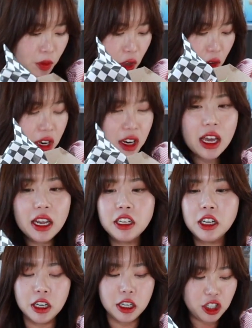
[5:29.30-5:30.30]
You can get
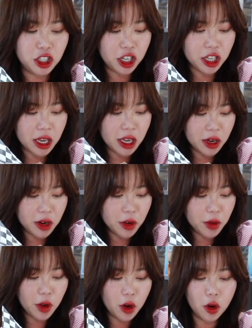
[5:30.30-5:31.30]
uh, chicken
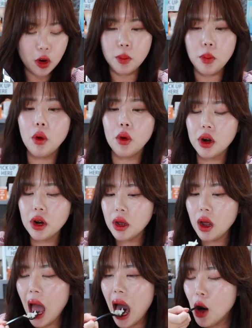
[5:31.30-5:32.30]
or pork
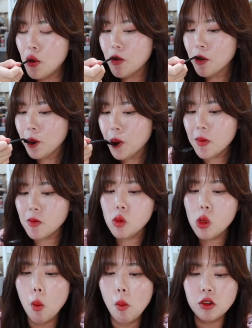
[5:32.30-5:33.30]

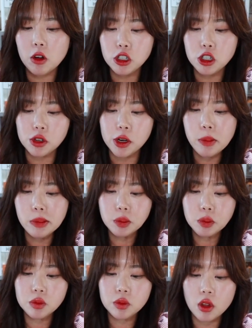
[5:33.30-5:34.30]
or shrimp.
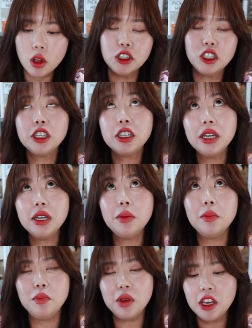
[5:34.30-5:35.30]
No,
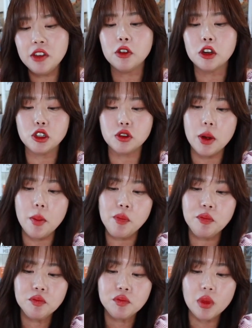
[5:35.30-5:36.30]
chicken, beef, or shrimp.
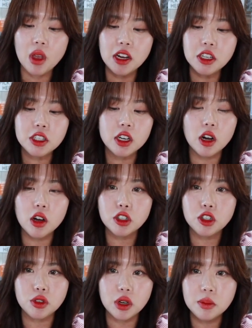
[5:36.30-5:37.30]
I just got
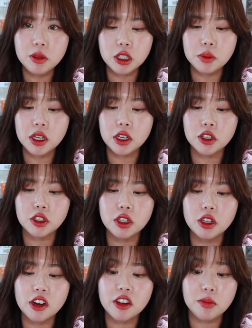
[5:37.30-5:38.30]
all shrimp just because there's
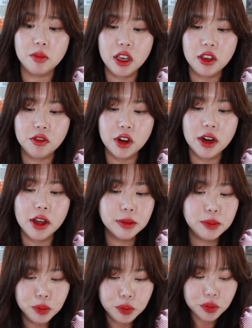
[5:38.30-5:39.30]
a lot of beef right
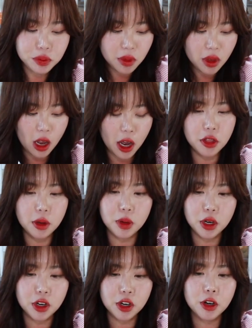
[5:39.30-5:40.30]
now. And the
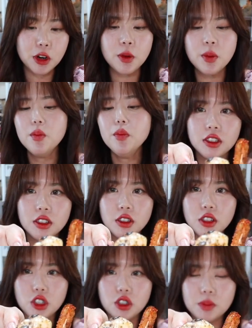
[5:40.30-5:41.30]
burger,
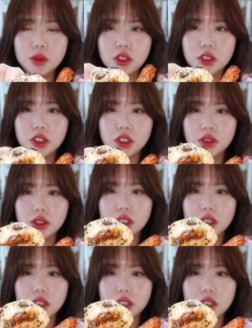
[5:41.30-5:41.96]
the shrimp looks so